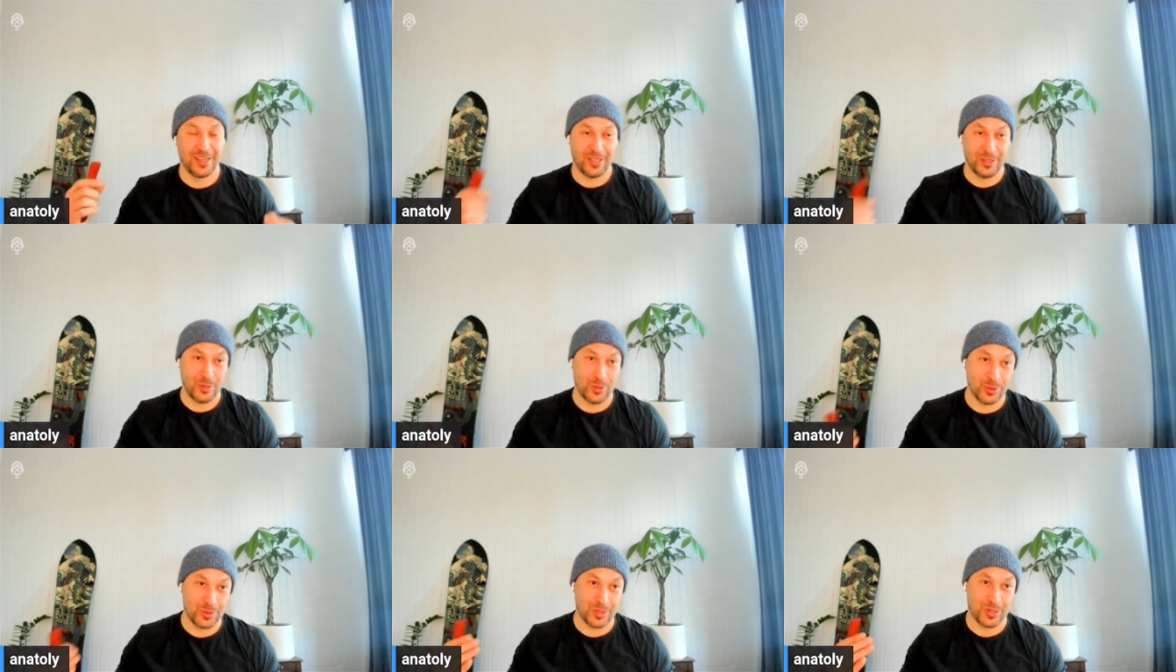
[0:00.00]

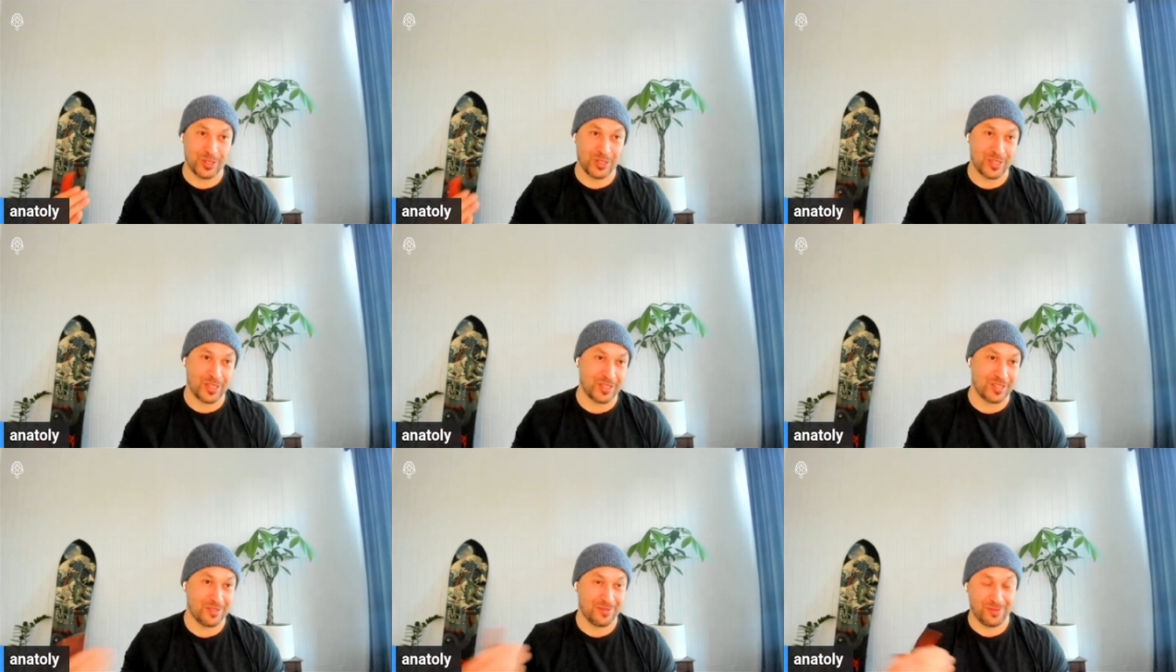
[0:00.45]

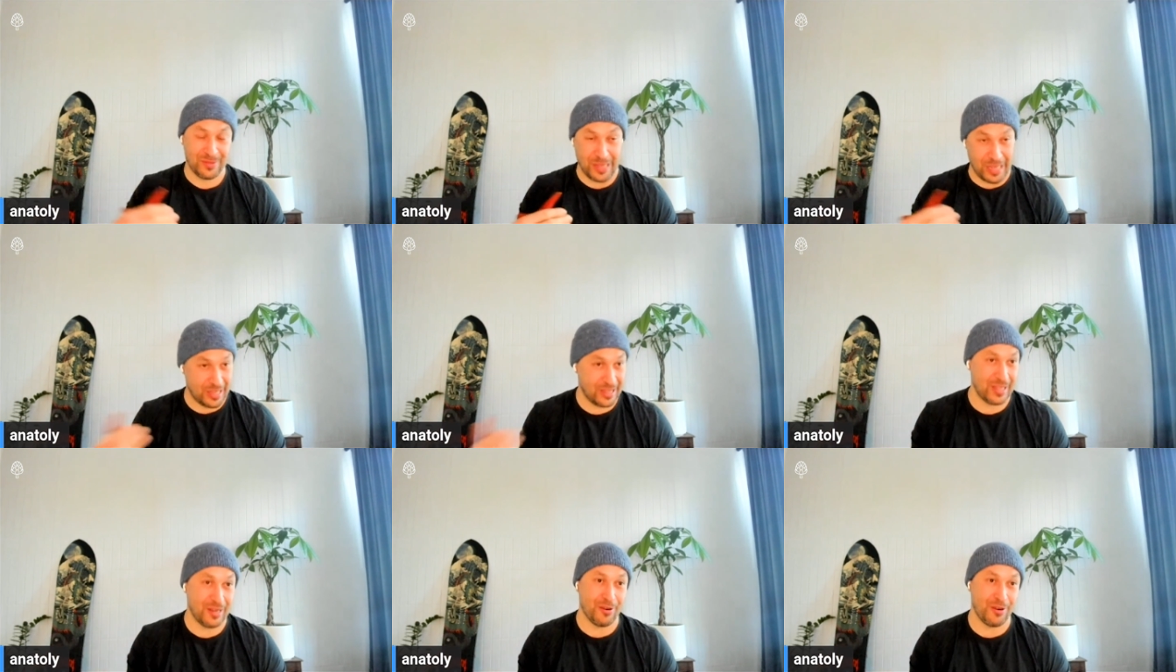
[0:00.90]

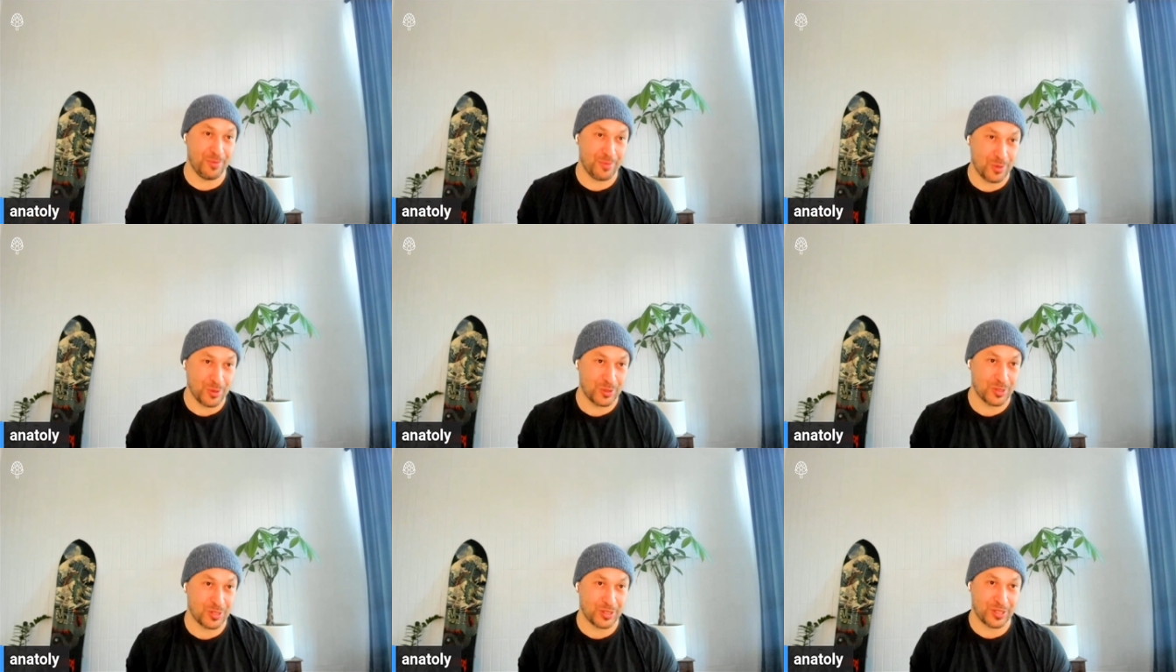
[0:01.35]
Ethereum
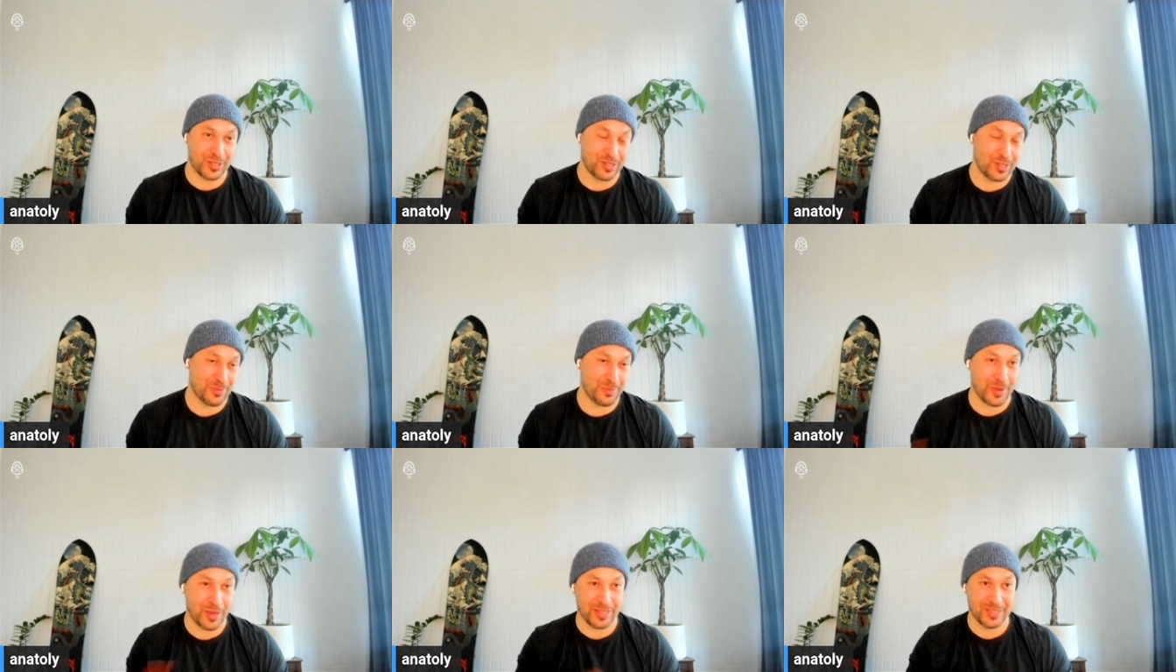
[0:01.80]
users that
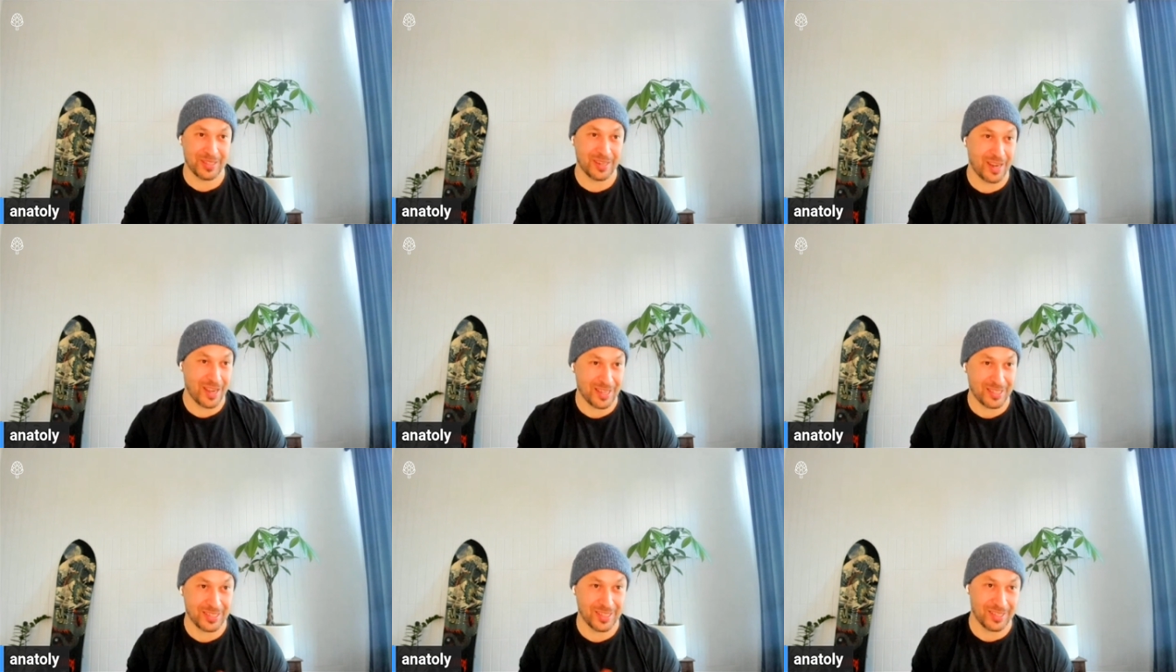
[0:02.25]
deposit
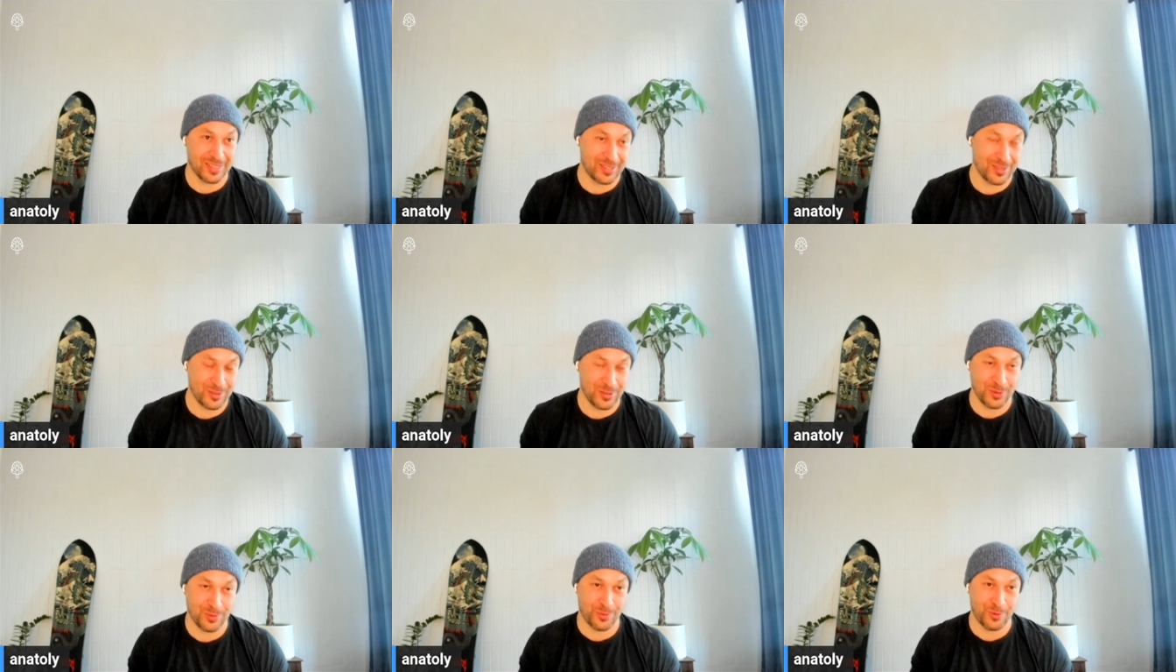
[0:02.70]
assets
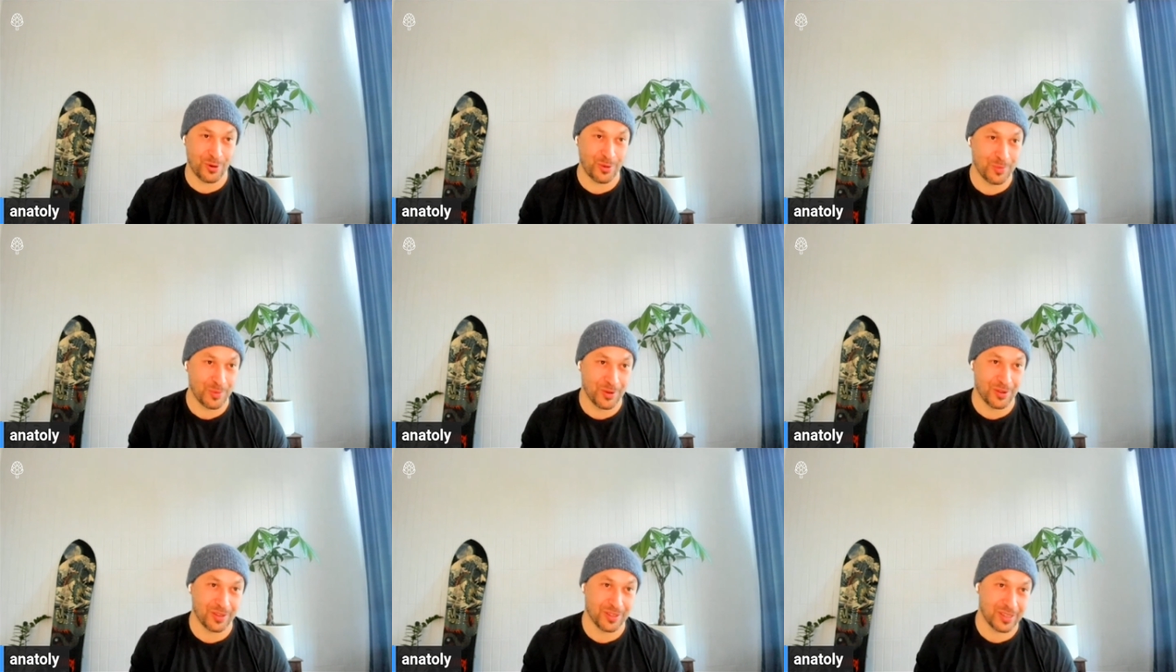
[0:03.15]
into
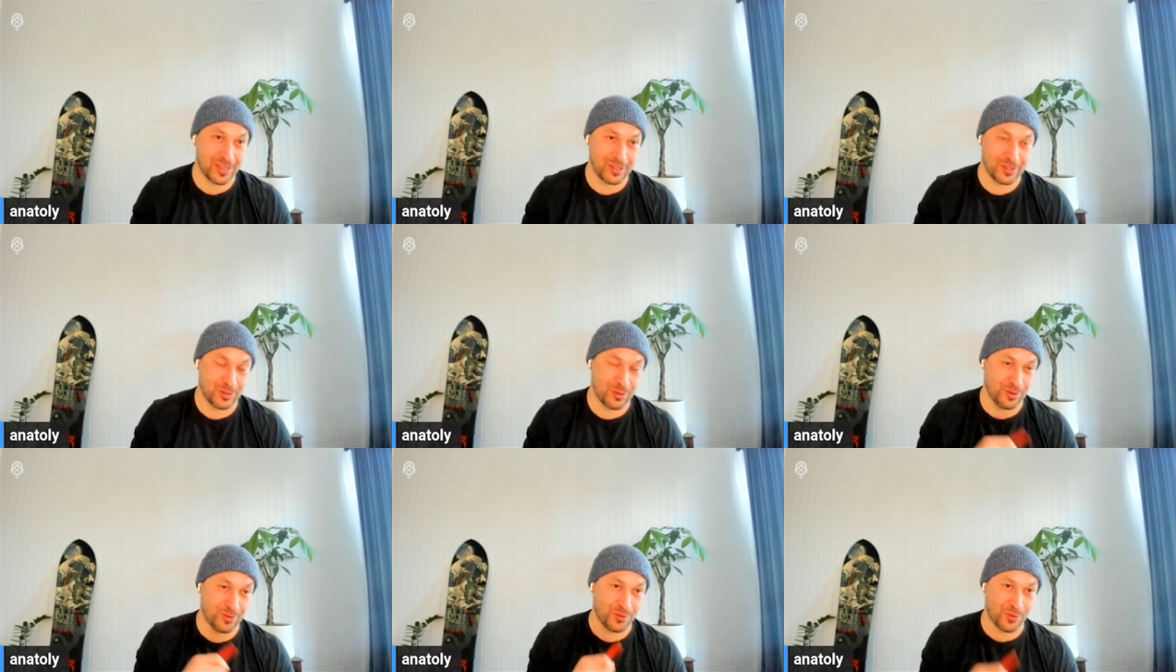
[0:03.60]
Wormhole can
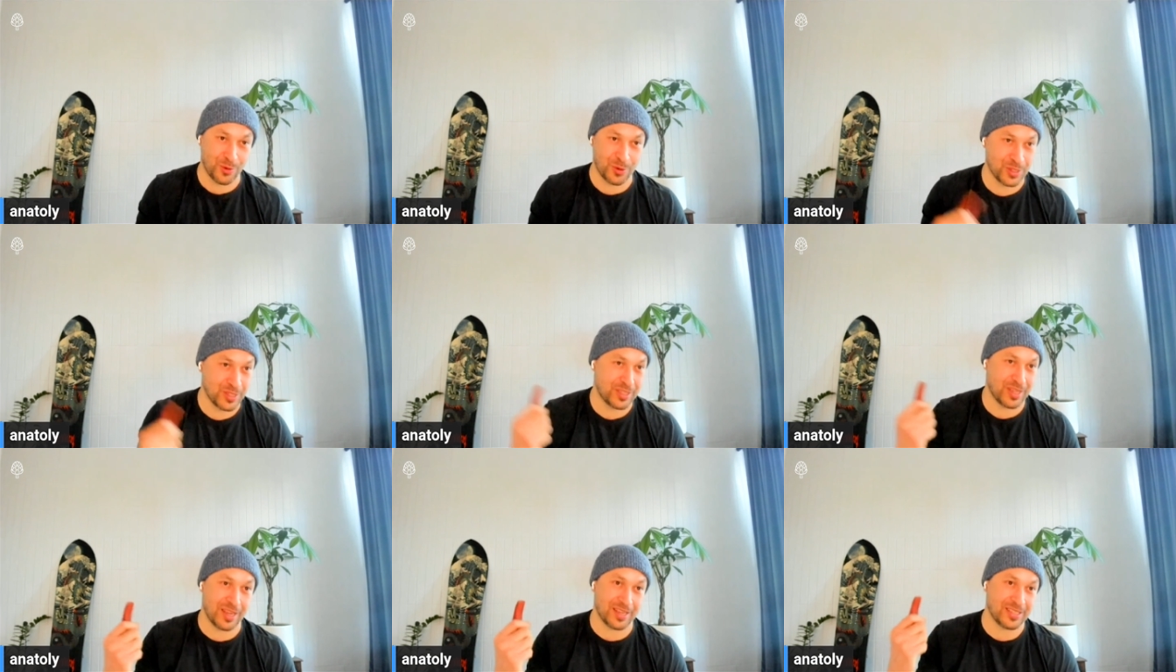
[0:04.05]
do a
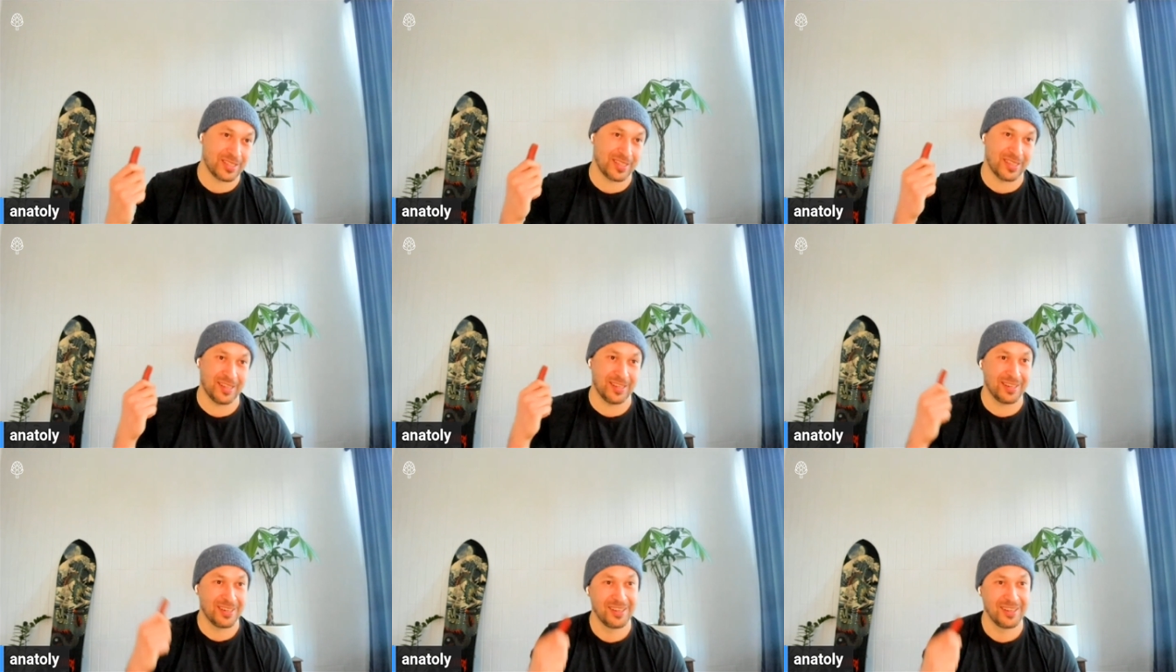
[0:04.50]
forced exit